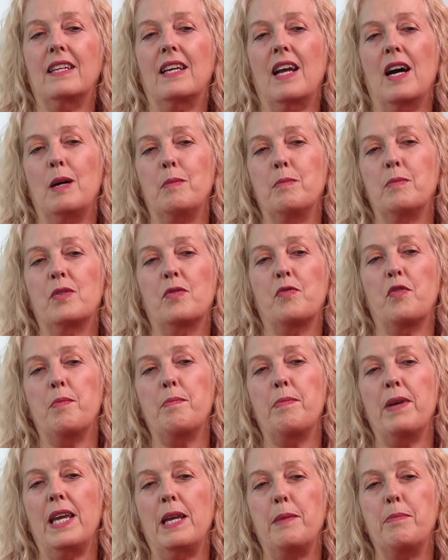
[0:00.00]
comes
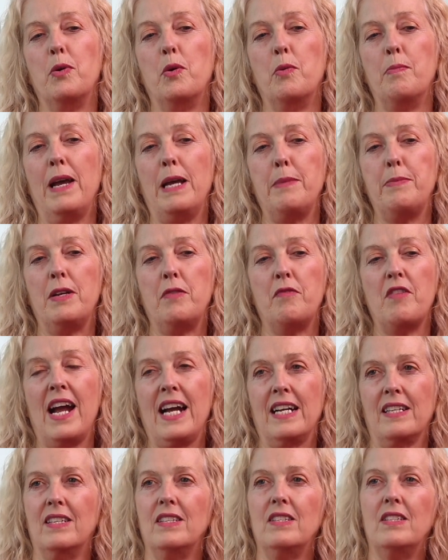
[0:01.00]
from people maybe
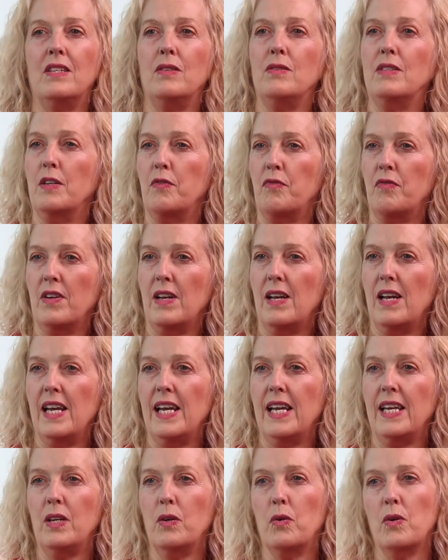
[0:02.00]
reacting to you
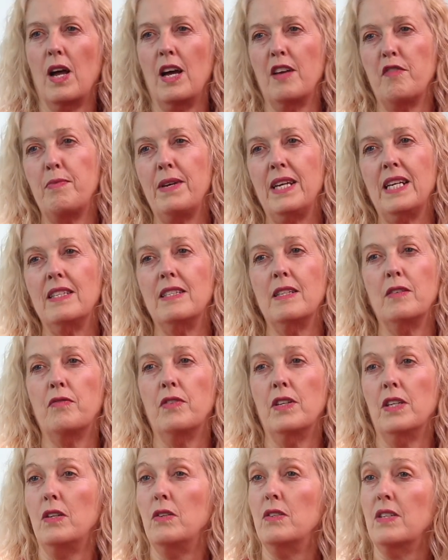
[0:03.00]
differently, your life being
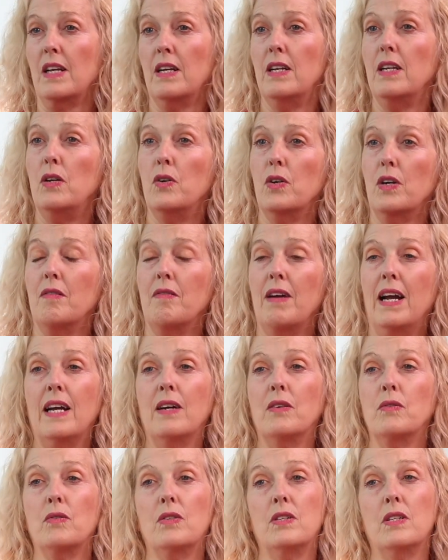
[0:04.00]
different. You suddenly look
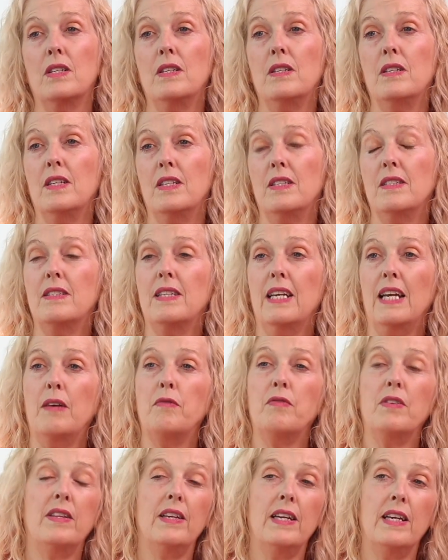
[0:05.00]
around and see
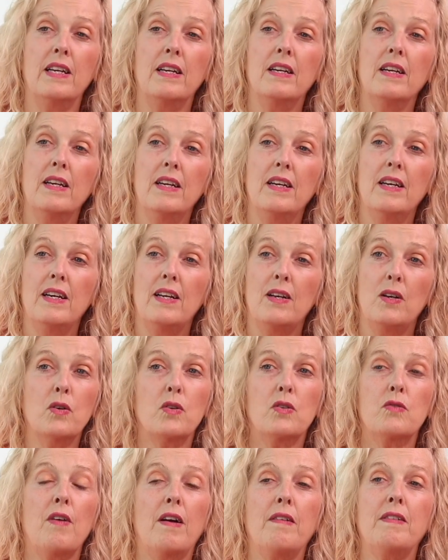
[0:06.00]
everything
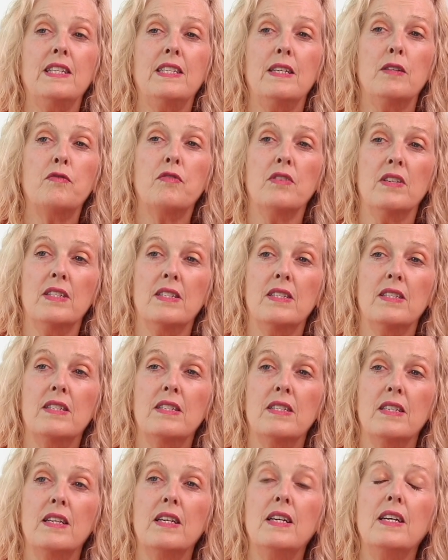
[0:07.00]
looks very
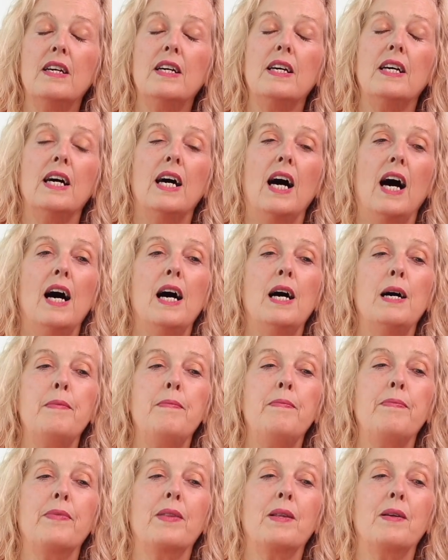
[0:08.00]
different.
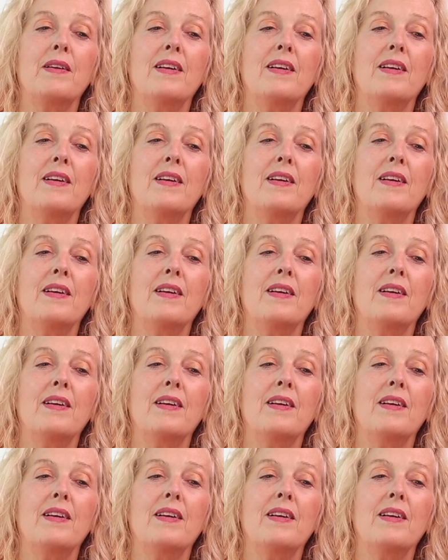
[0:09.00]
Um,